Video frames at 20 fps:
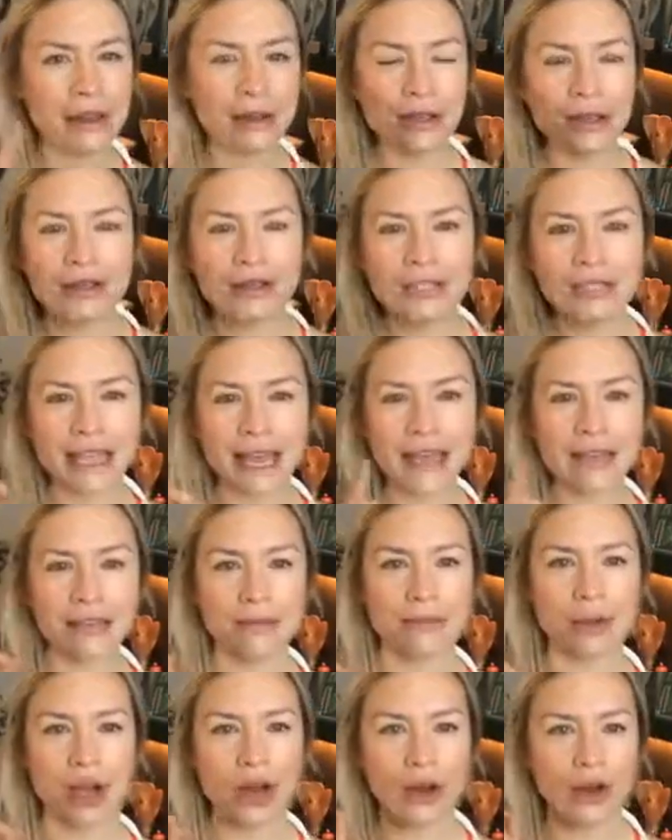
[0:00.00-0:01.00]
I used to get
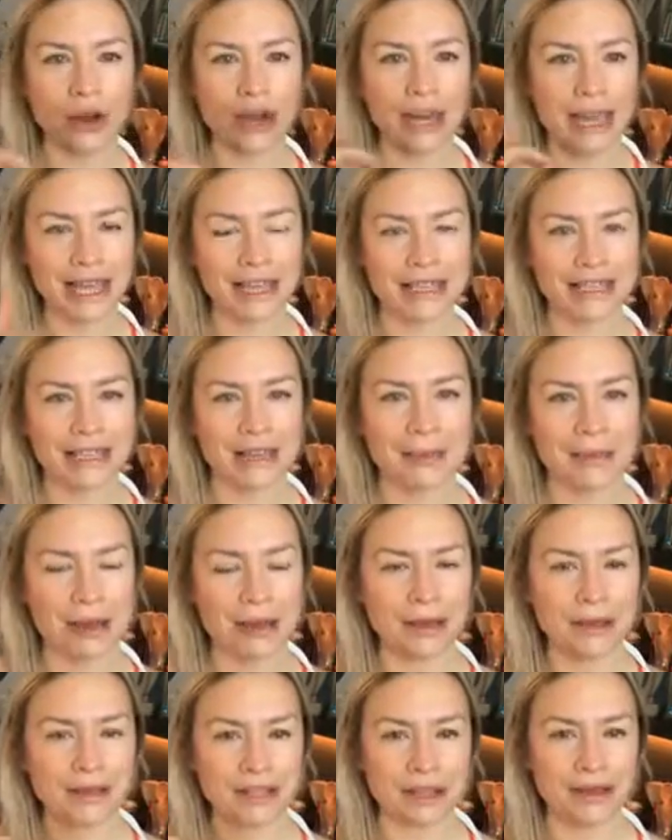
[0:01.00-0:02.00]
them a lot later,
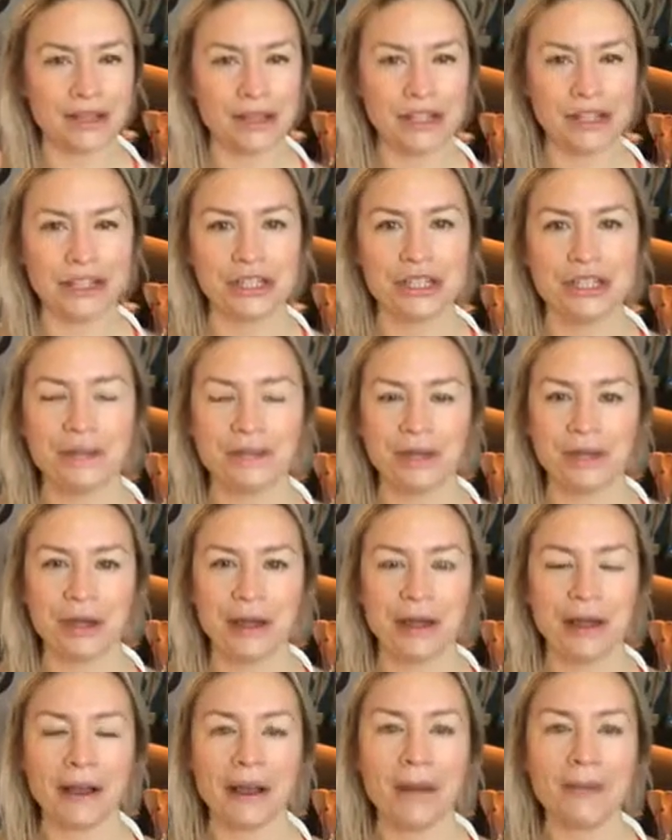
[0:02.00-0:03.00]
but decorations seem to be
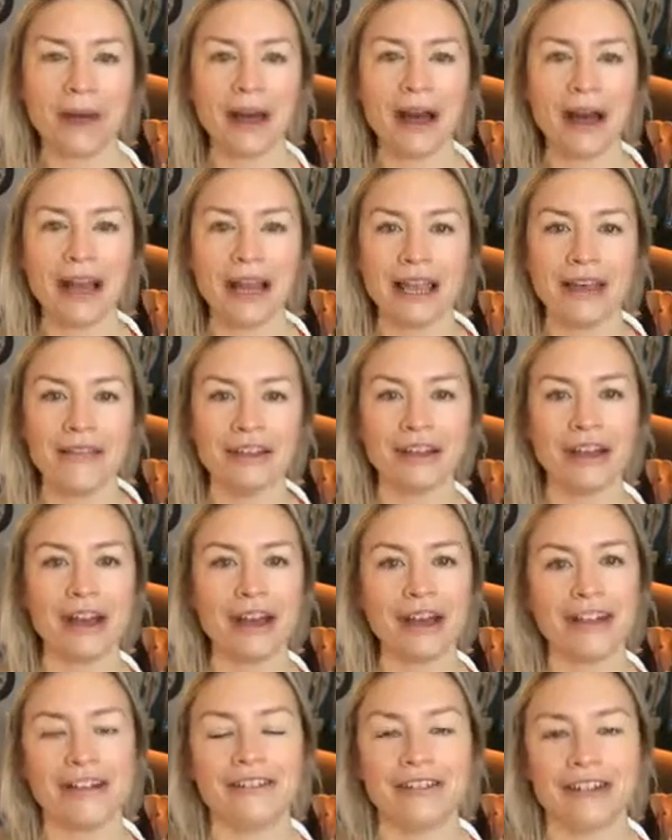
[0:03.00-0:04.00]
going up earlier and
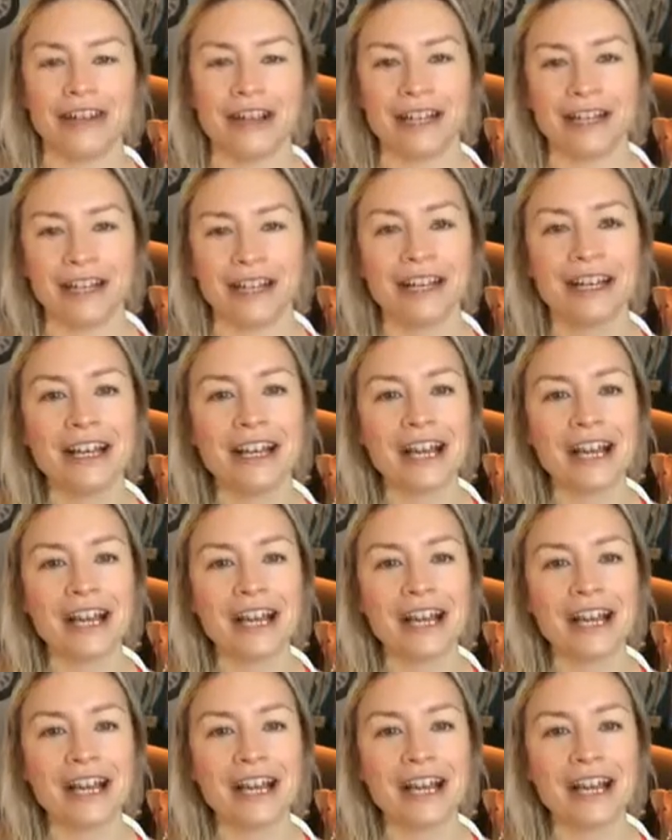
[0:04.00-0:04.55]
earlier and earlier.